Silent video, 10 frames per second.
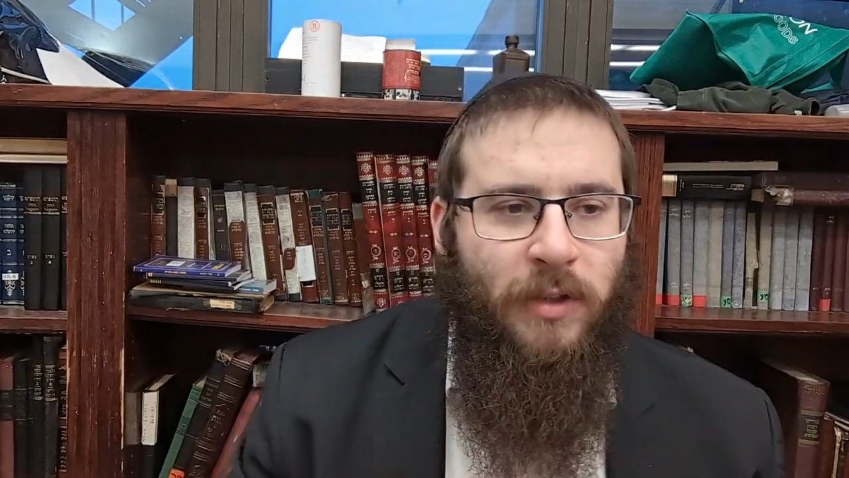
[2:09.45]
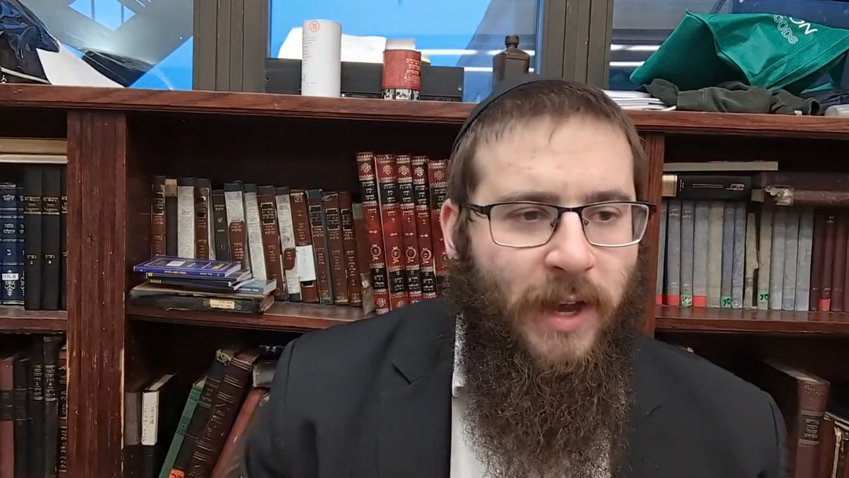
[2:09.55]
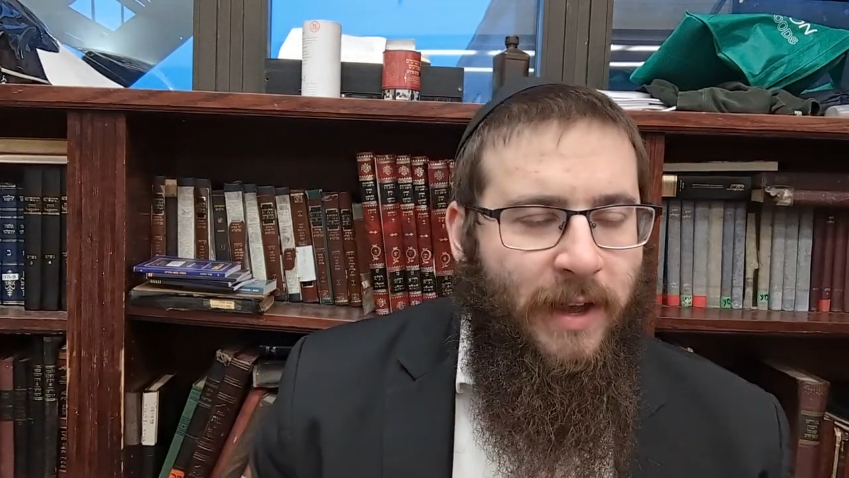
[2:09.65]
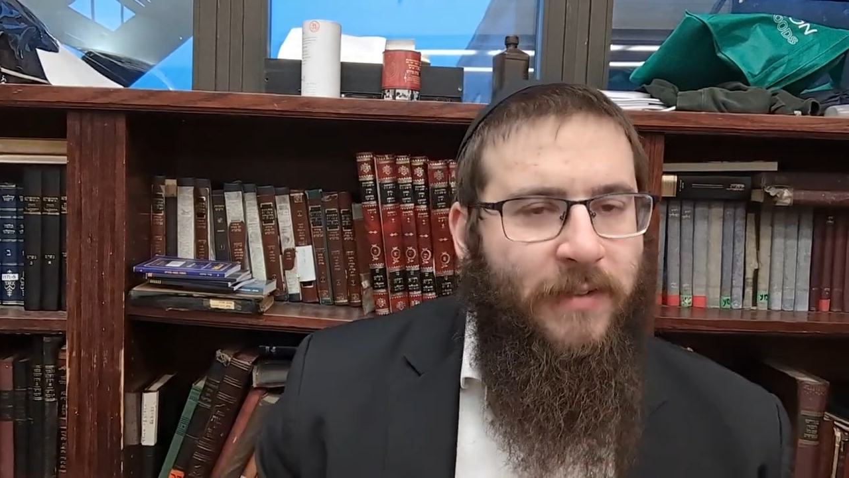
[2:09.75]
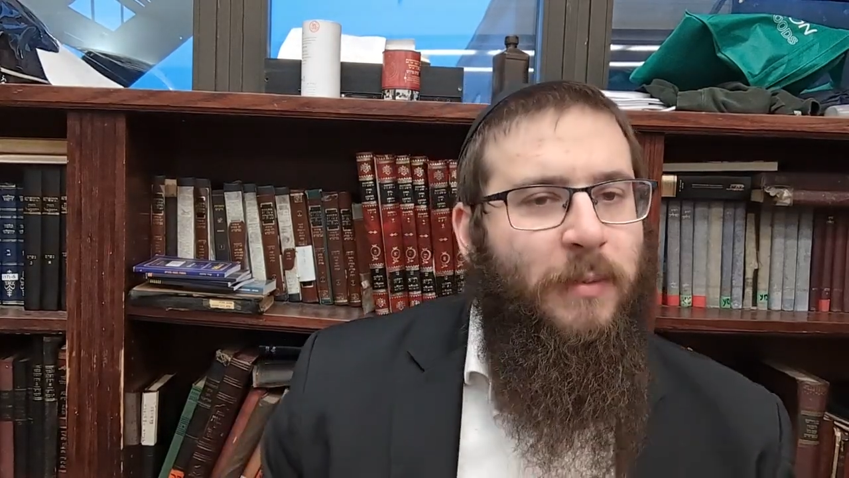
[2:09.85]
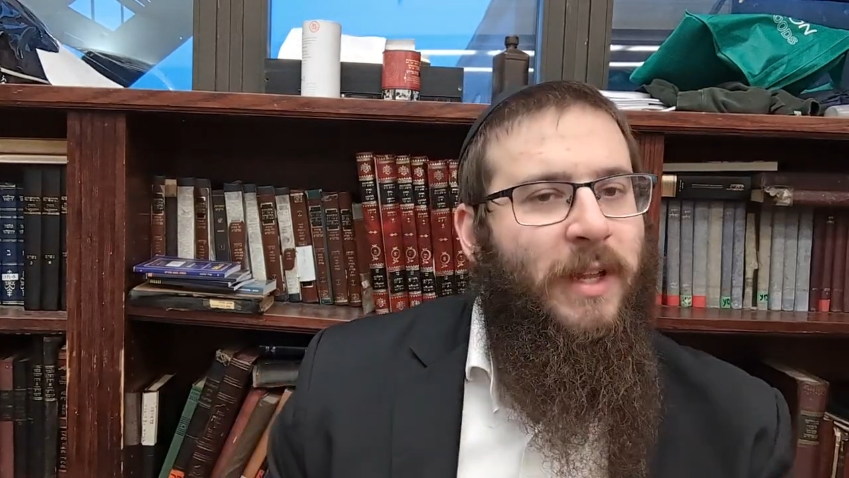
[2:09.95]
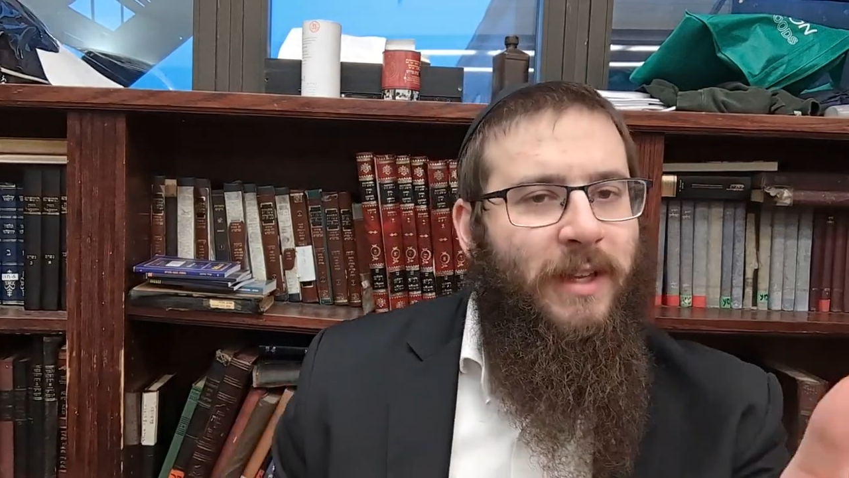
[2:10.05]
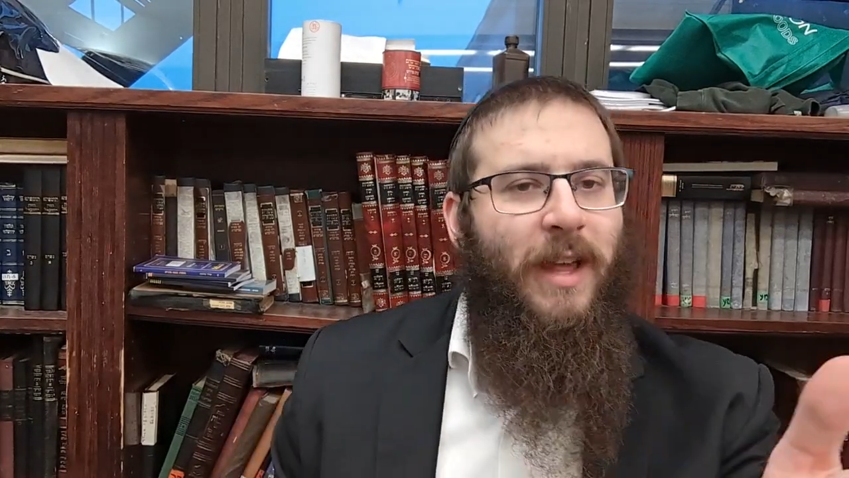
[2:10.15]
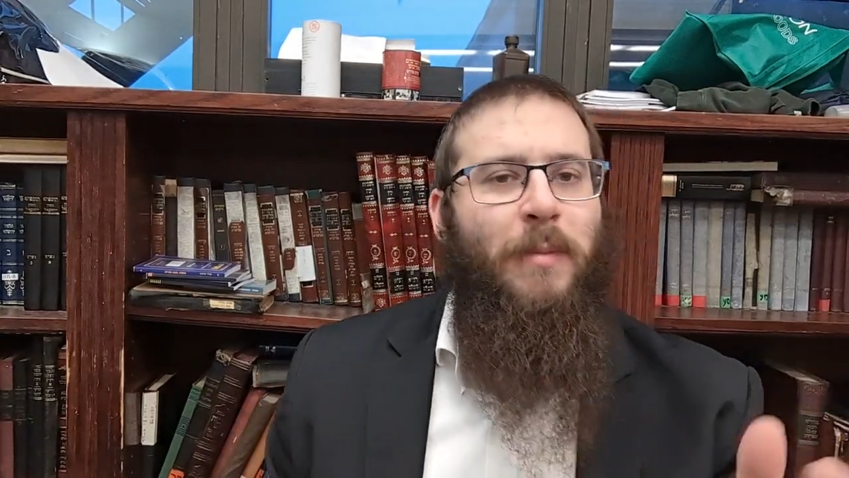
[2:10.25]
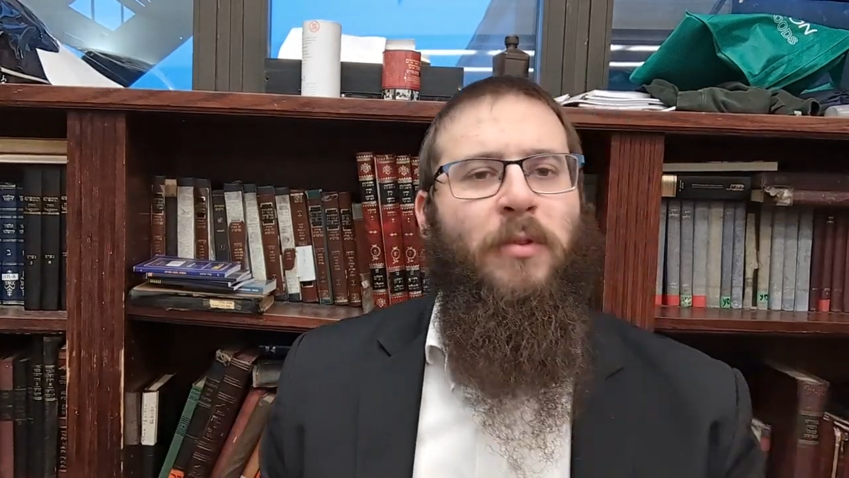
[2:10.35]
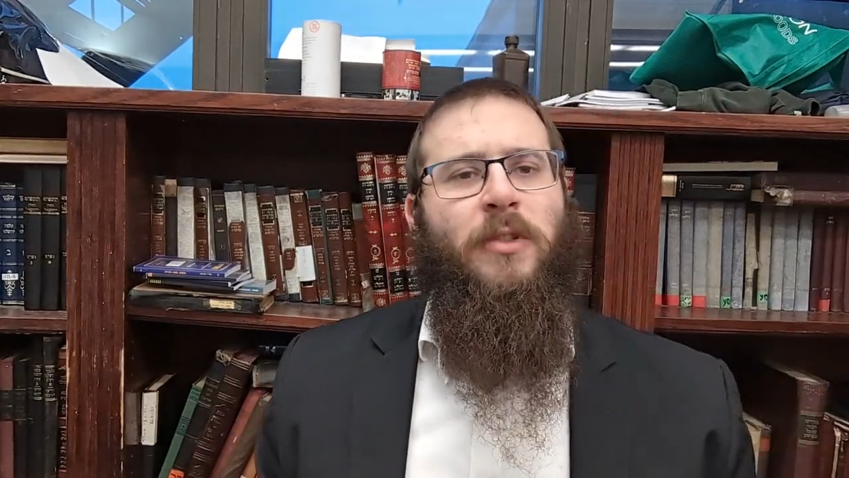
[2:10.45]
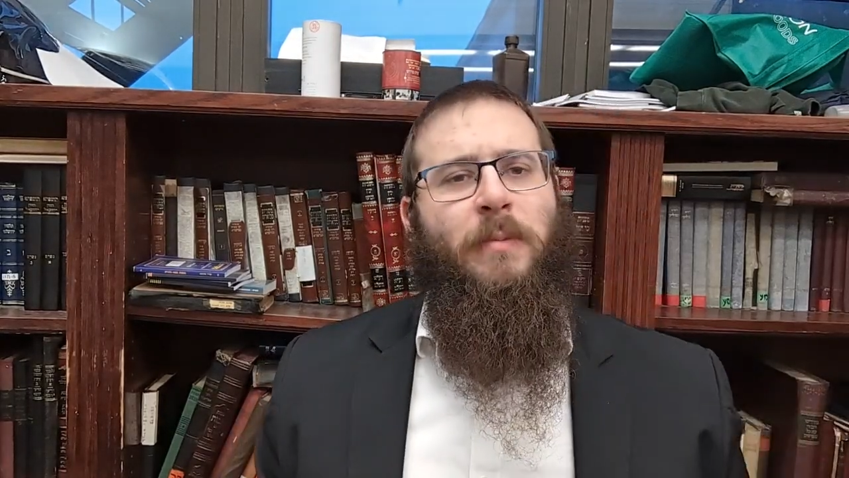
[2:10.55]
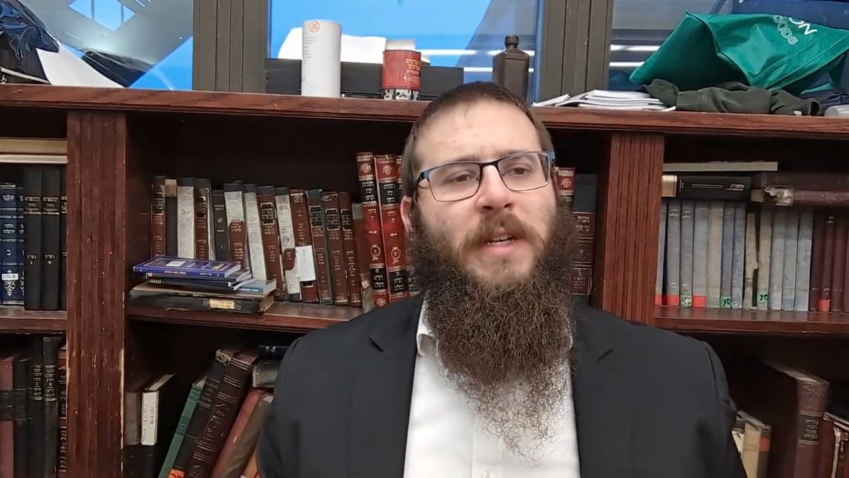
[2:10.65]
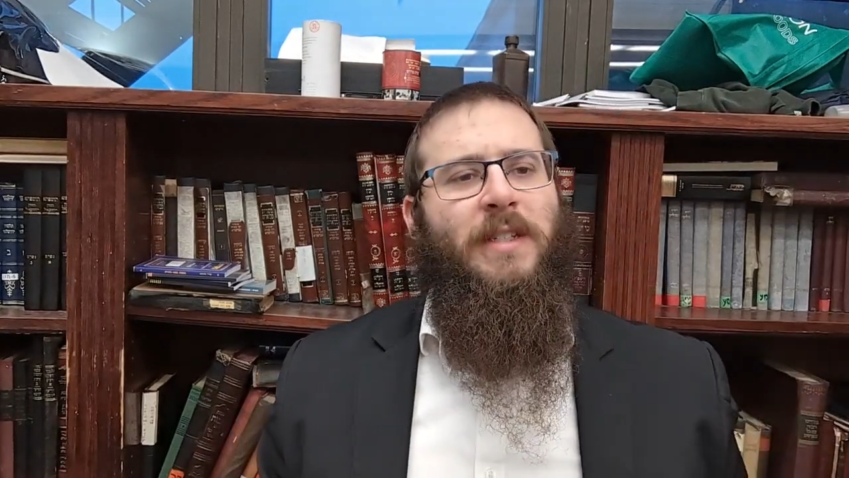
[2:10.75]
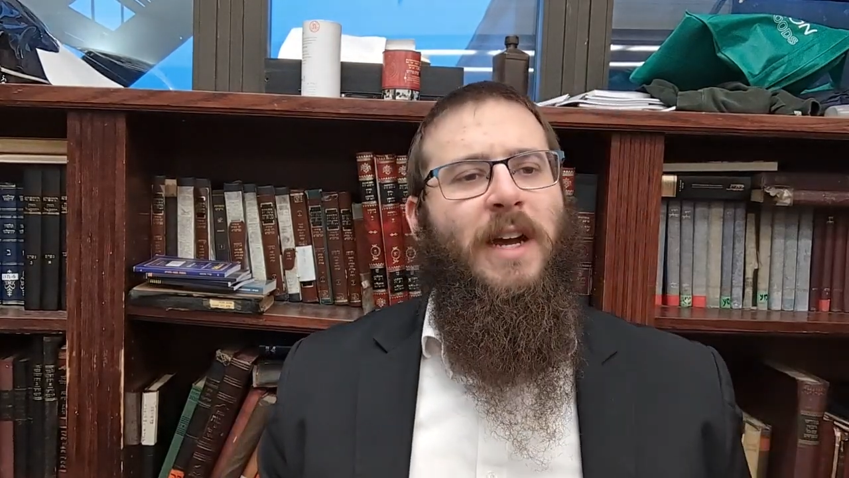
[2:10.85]
Yeah, you have someone like Label, who's a
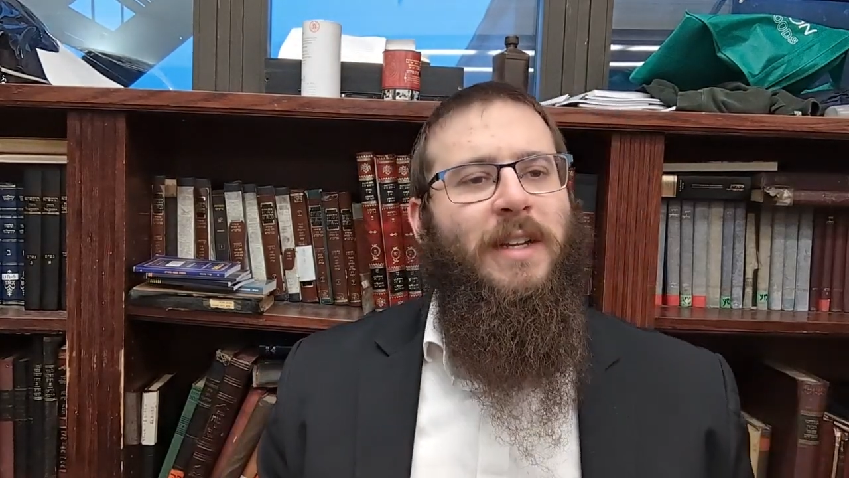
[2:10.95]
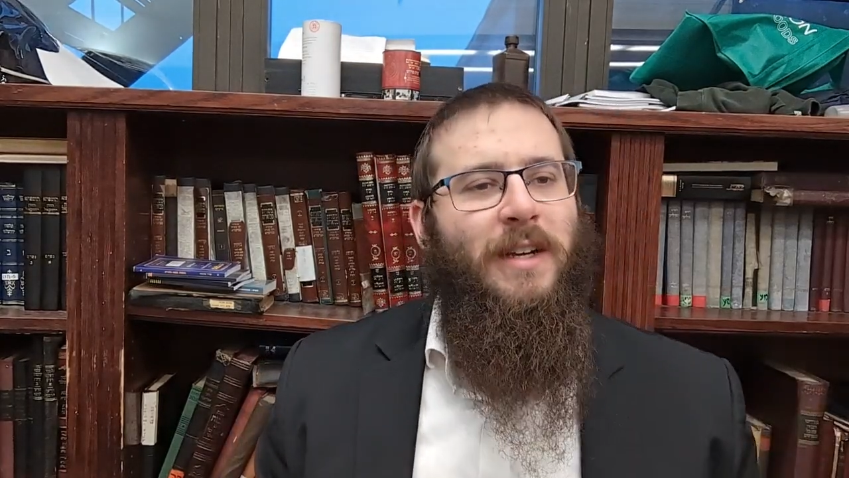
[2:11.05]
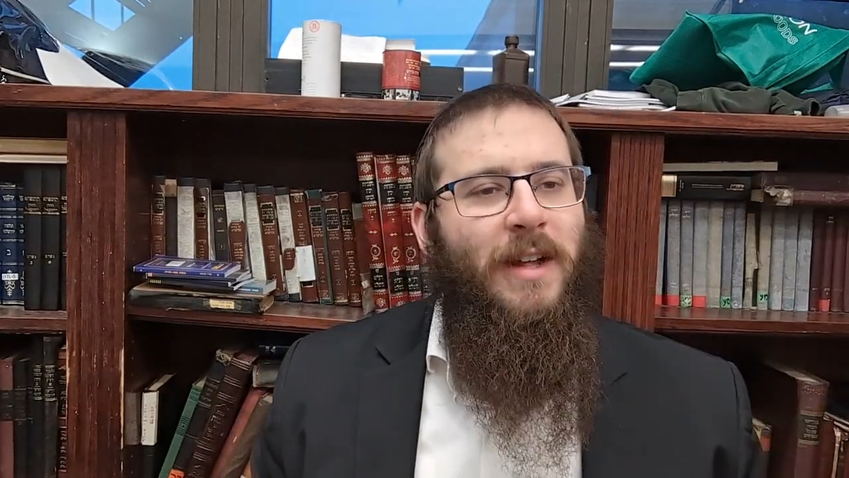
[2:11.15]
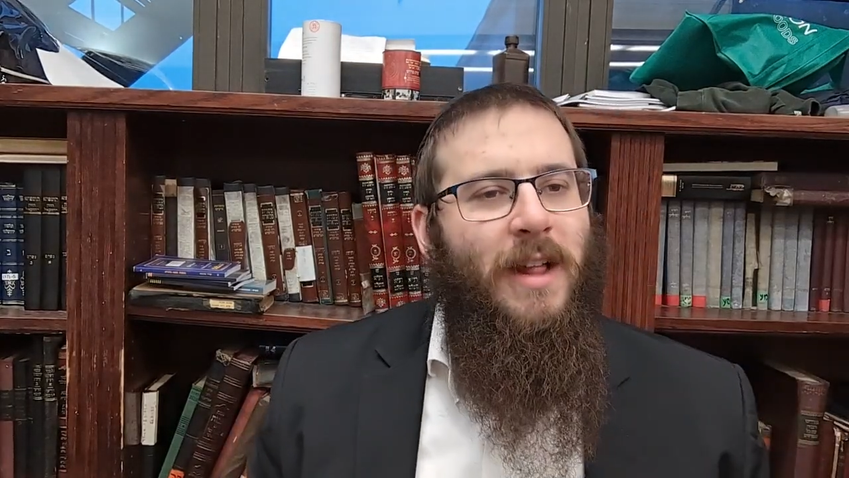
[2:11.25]
big tzaddik.